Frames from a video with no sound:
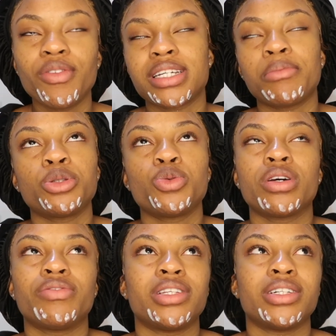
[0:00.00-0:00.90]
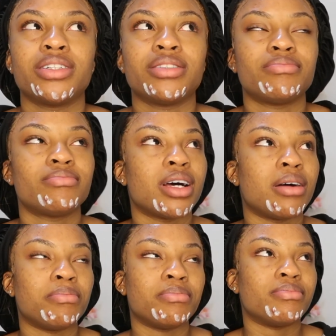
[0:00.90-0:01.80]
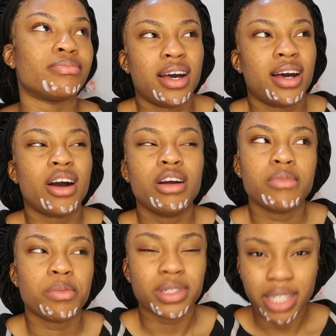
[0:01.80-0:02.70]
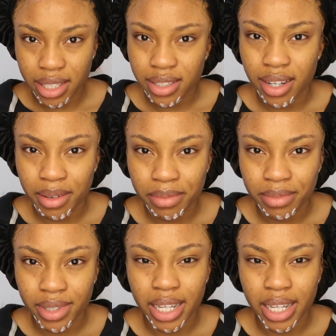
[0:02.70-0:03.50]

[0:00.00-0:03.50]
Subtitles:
Obviously I'm not talking for the I can't remember, is that the term?